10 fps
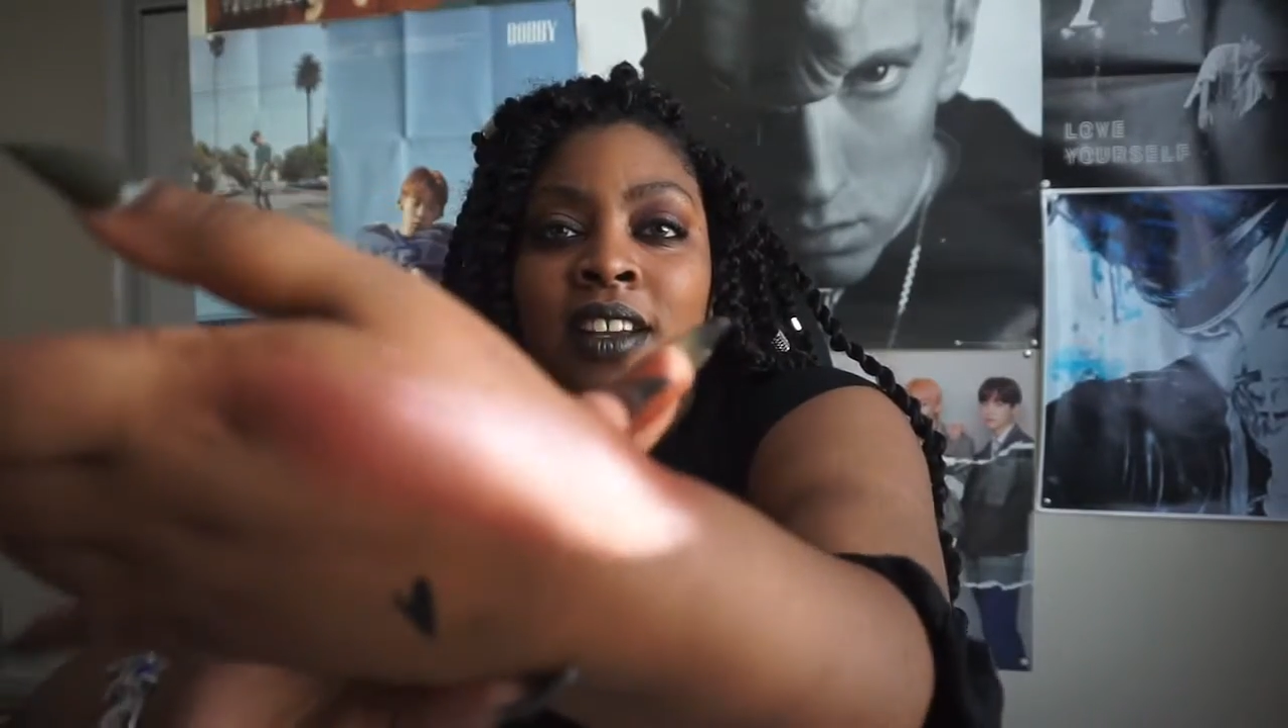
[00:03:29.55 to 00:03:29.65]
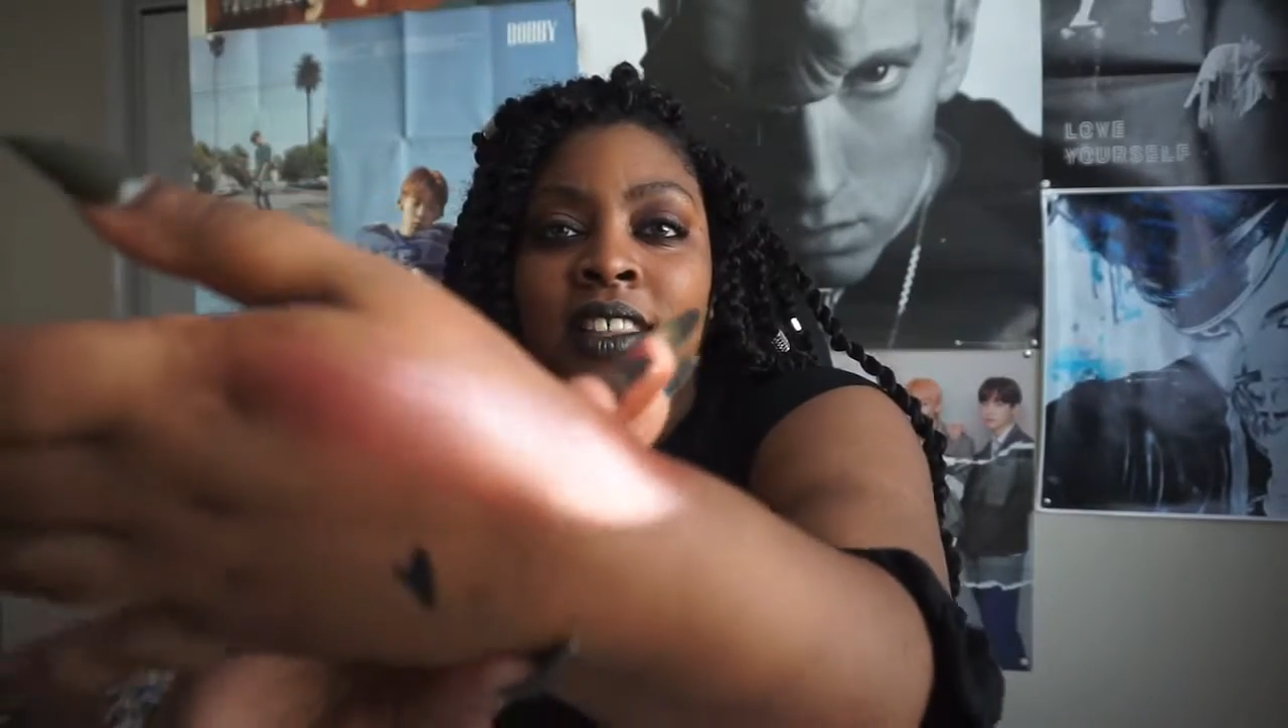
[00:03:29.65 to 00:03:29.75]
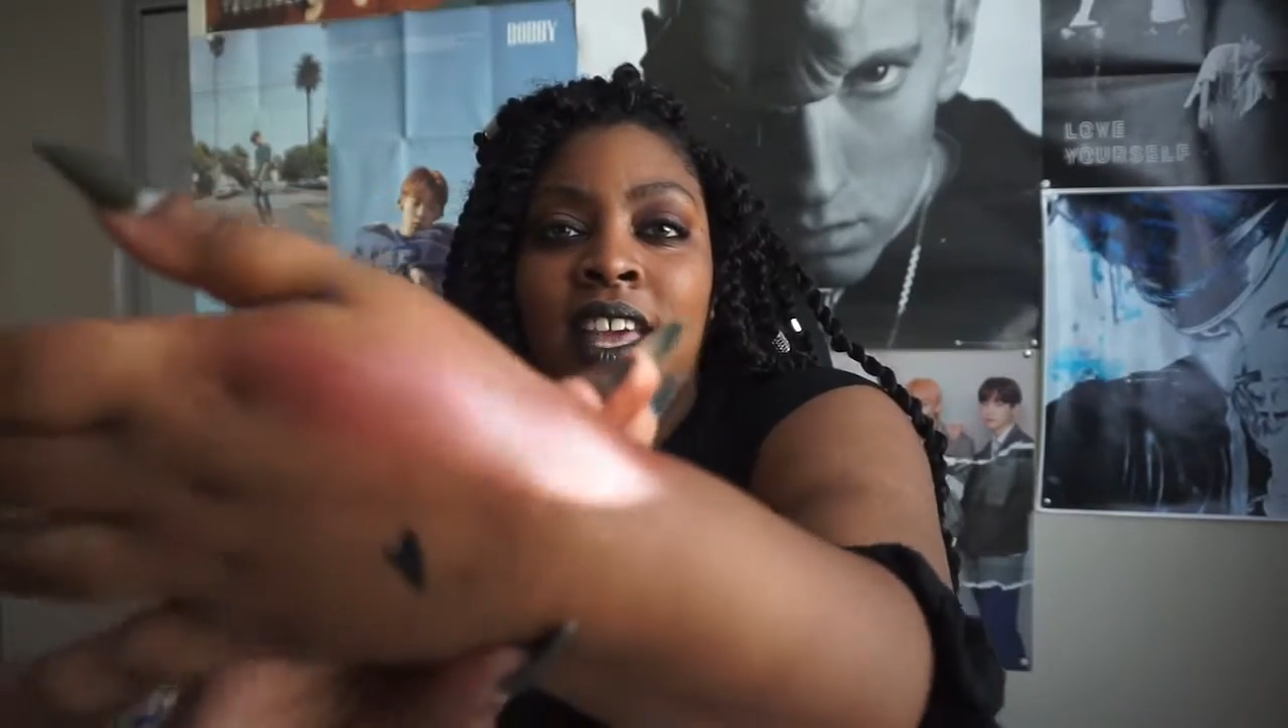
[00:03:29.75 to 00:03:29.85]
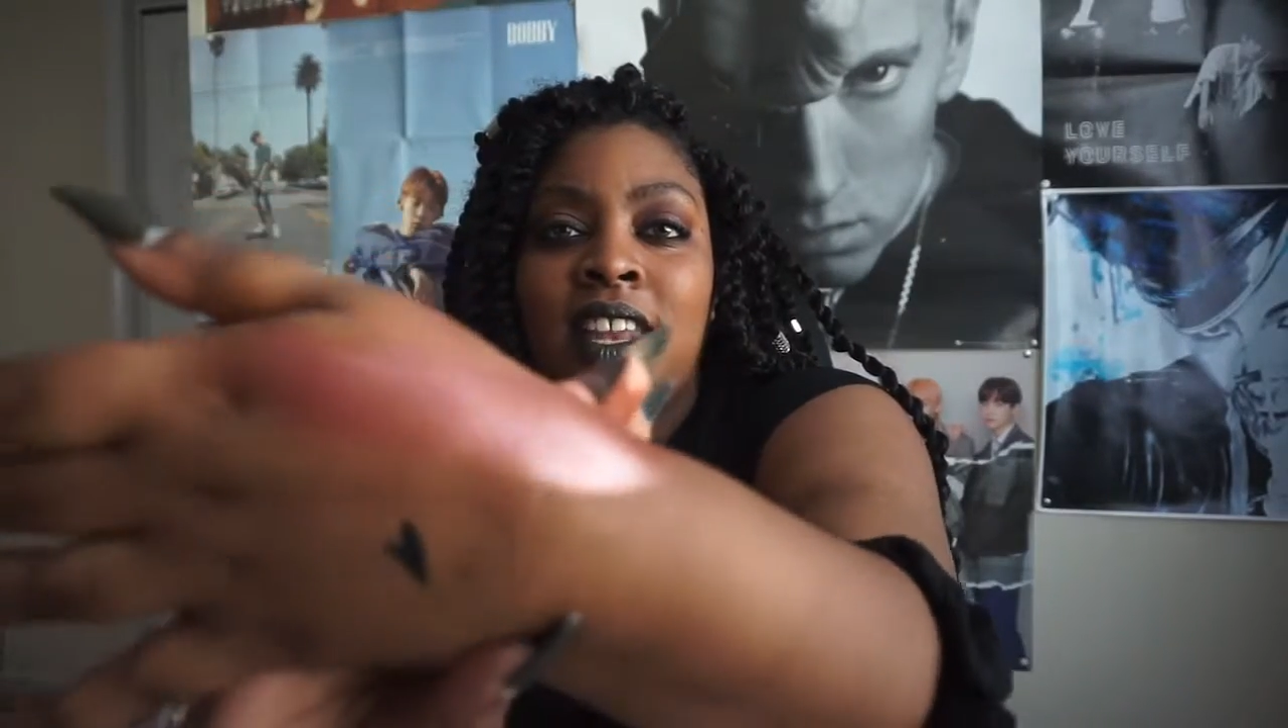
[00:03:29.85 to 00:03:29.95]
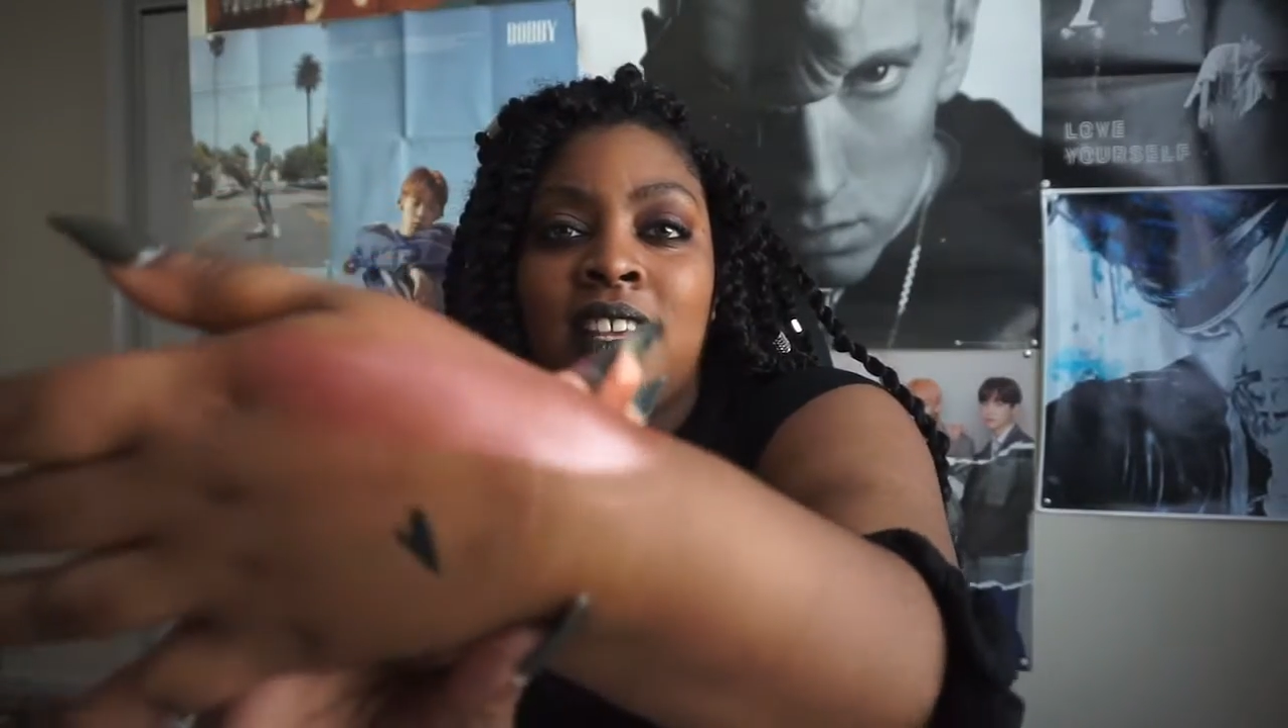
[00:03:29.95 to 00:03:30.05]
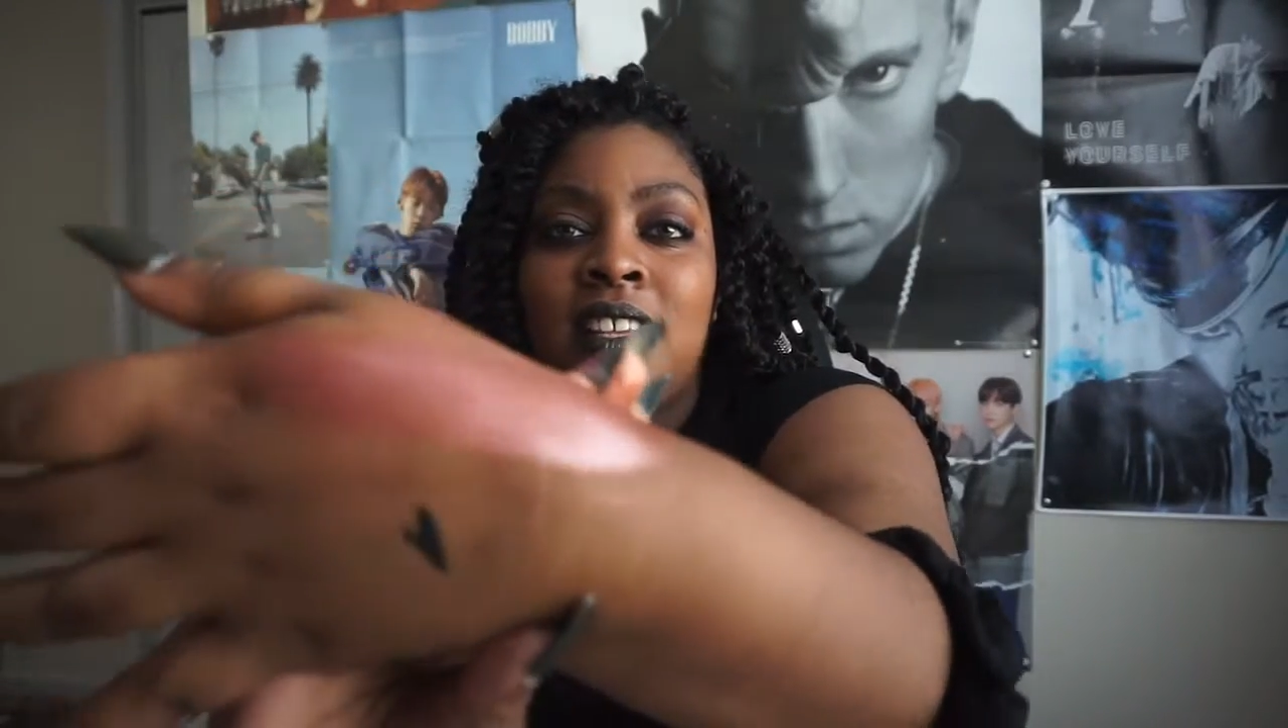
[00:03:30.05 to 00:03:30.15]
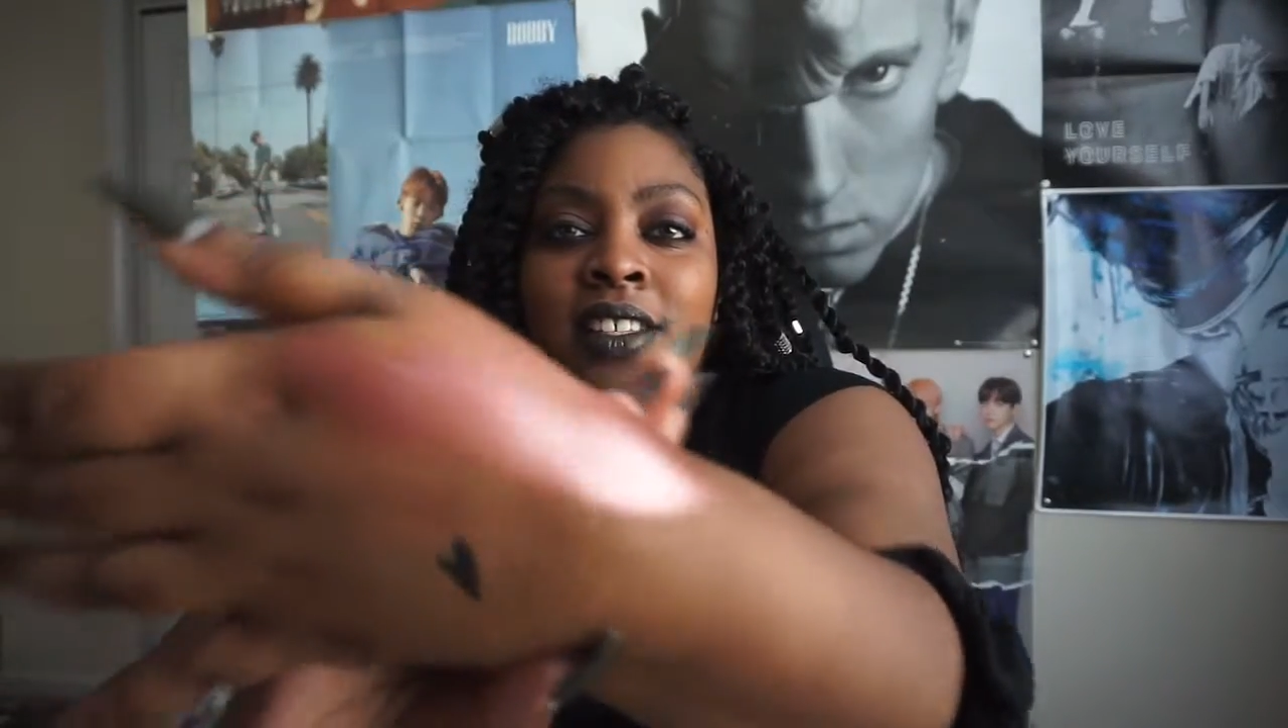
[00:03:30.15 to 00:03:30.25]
that is